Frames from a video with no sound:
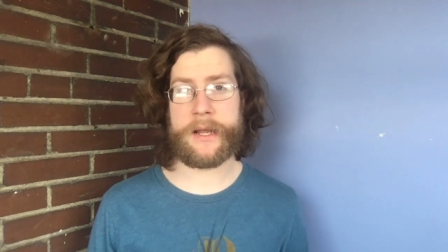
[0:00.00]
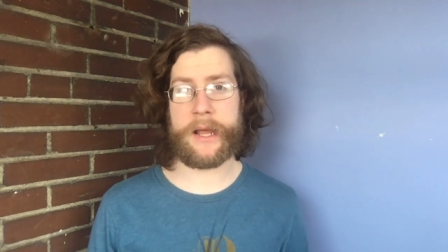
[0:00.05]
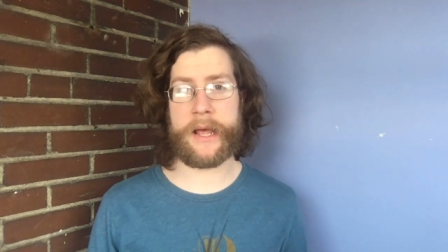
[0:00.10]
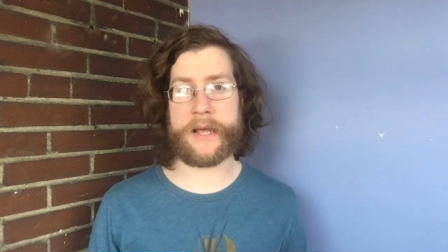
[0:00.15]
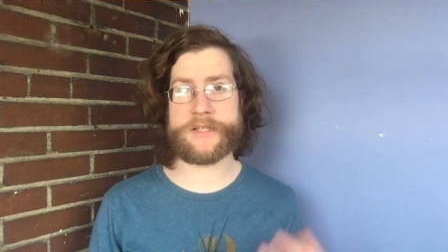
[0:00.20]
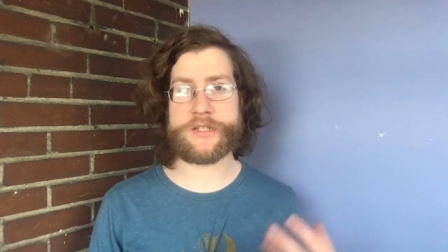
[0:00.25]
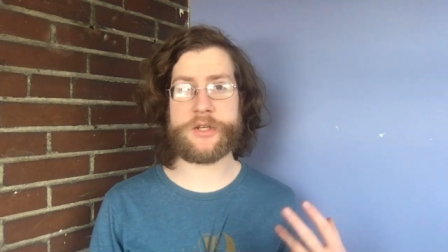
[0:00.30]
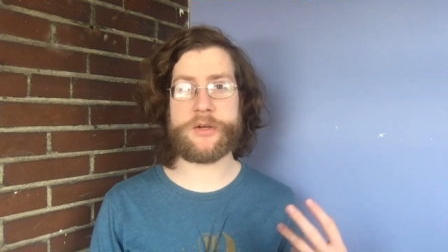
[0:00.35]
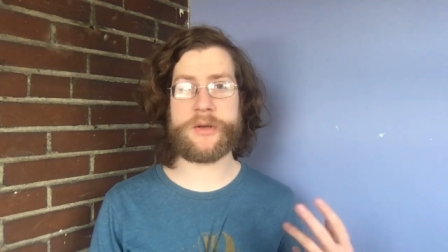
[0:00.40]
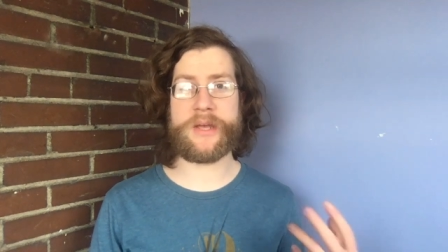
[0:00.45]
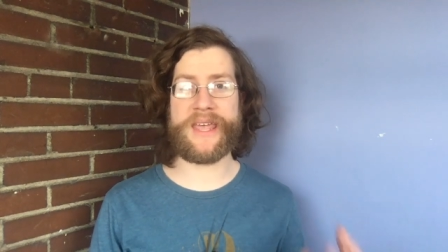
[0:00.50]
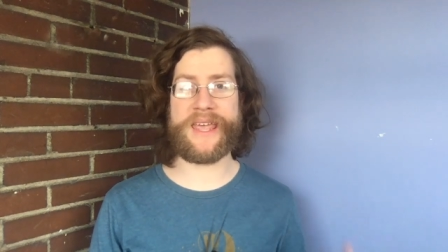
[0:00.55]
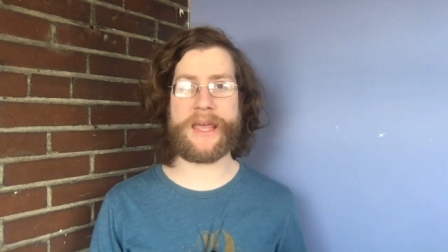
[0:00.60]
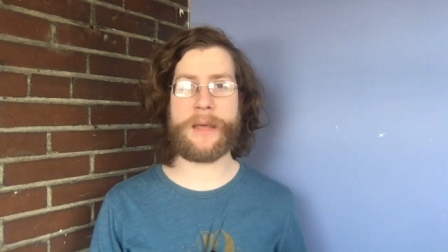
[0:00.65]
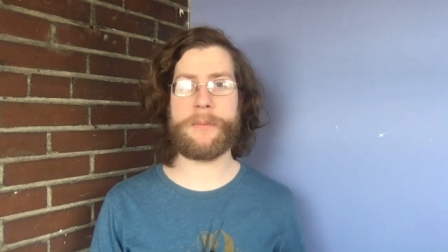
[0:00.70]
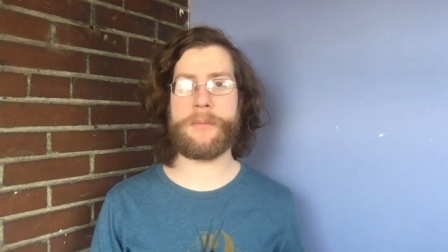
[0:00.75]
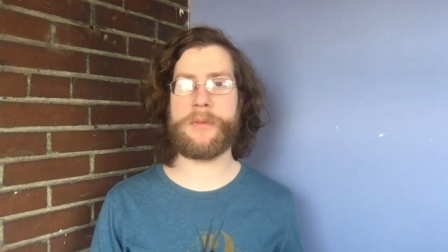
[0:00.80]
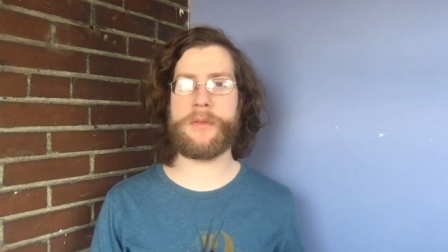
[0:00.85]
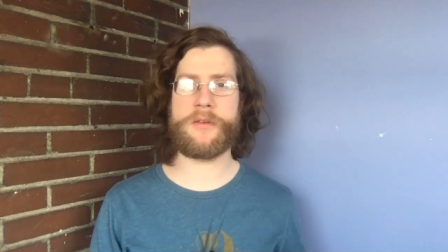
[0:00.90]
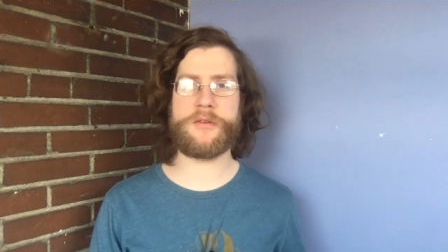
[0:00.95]
as you
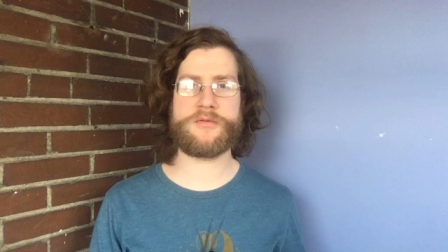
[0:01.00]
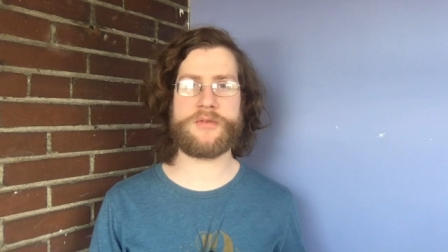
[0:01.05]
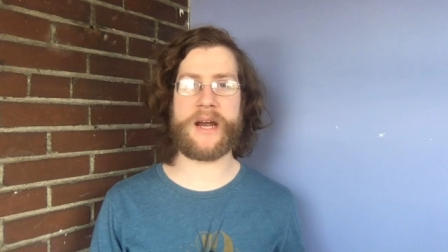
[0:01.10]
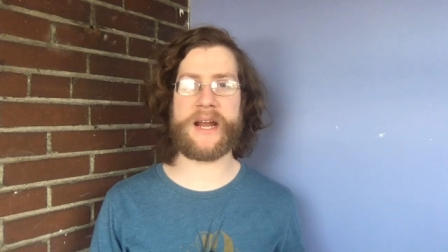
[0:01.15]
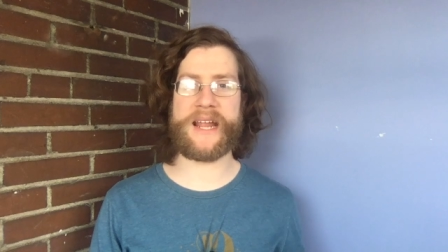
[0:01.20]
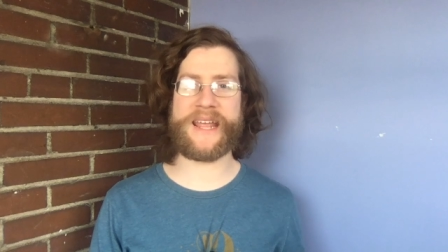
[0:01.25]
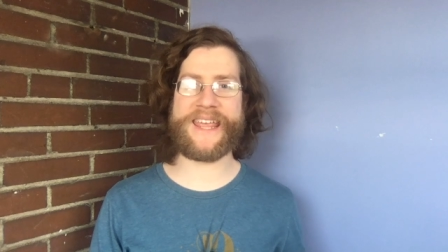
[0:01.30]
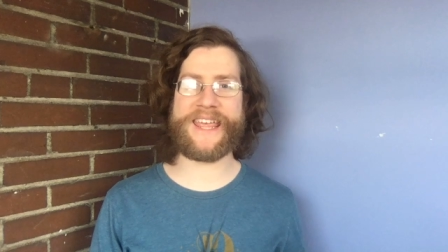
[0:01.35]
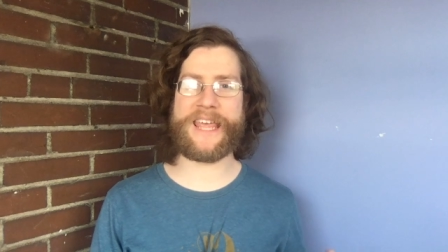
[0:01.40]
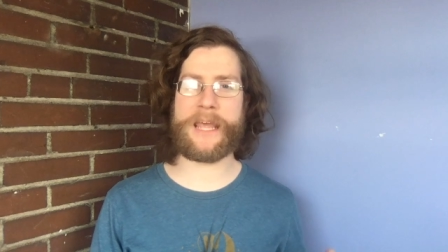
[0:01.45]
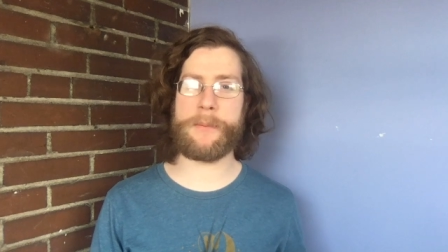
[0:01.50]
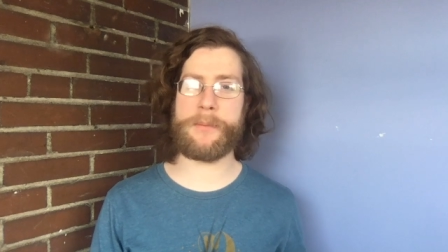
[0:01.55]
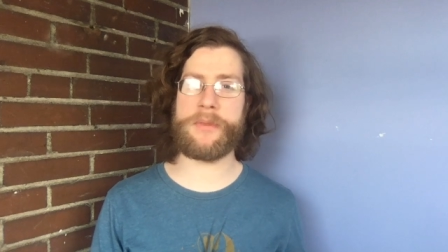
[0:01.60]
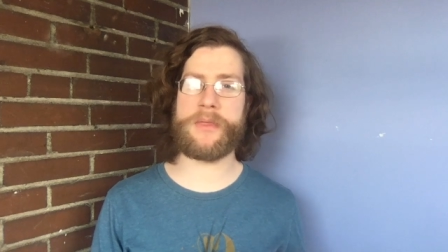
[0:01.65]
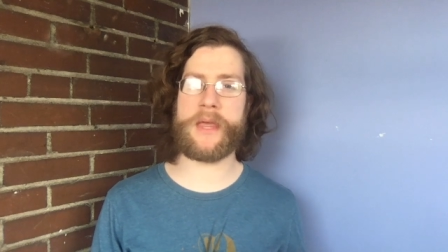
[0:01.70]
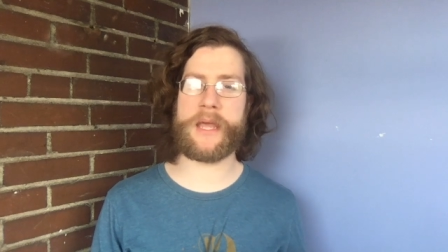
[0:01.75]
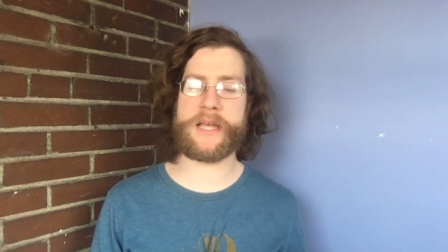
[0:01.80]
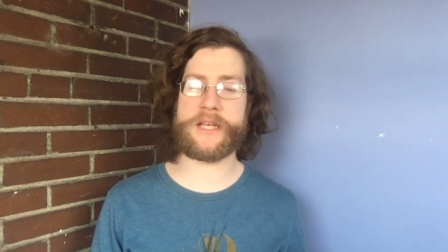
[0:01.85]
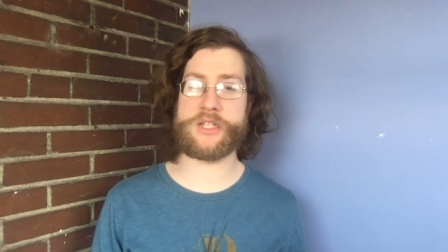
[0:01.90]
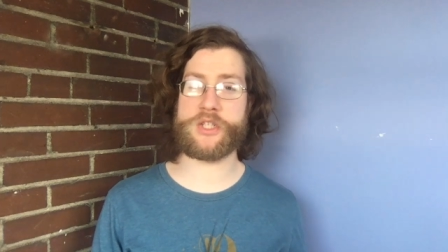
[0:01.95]
keep try to keep
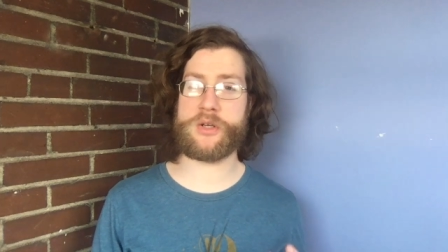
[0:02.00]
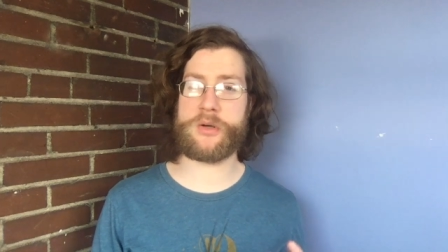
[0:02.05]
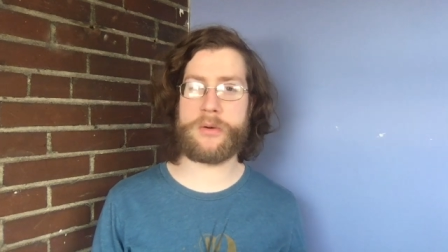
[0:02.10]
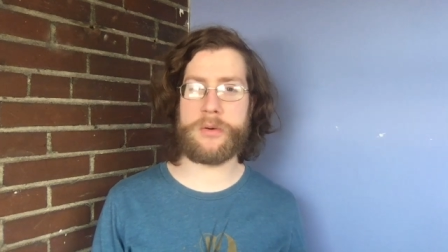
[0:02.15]
things